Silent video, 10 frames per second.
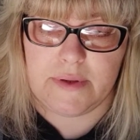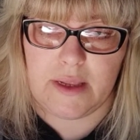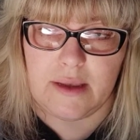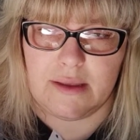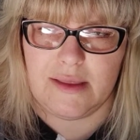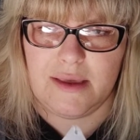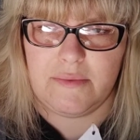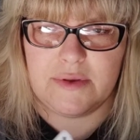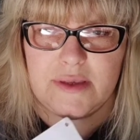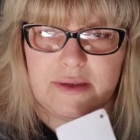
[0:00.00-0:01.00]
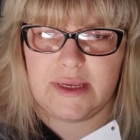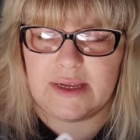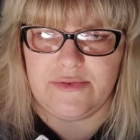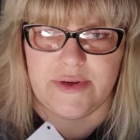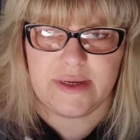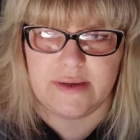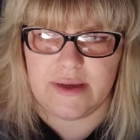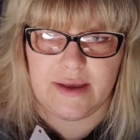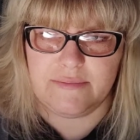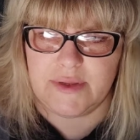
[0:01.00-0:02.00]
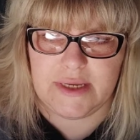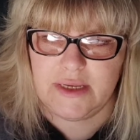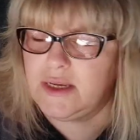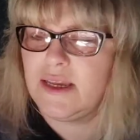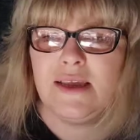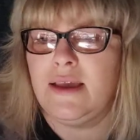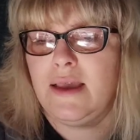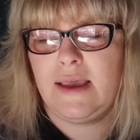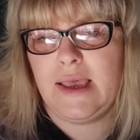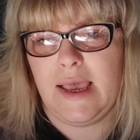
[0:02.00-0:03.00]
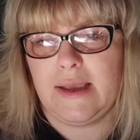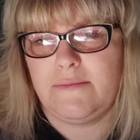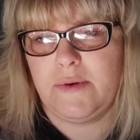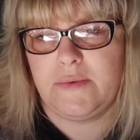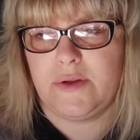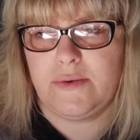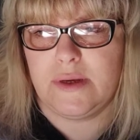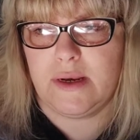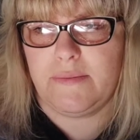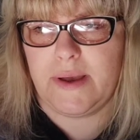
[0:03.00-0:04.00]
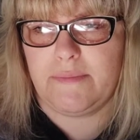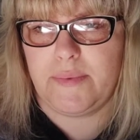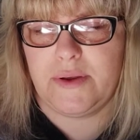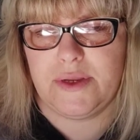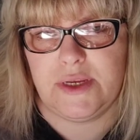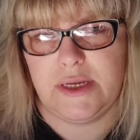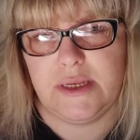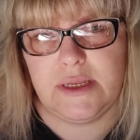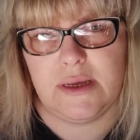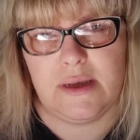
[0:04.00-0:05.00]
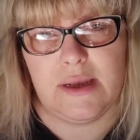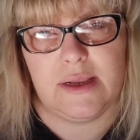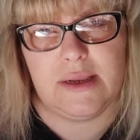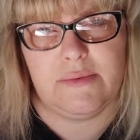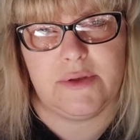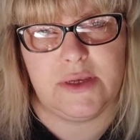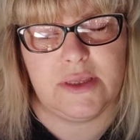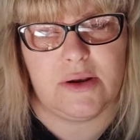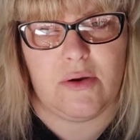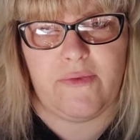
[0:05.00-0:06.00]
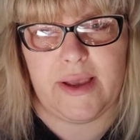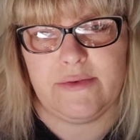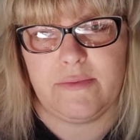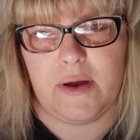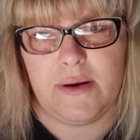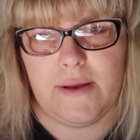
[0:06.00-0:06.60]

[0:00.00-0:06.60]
like I think it was a tantric teaching, and we were talking about bodhicitta, and it was just an offhand remark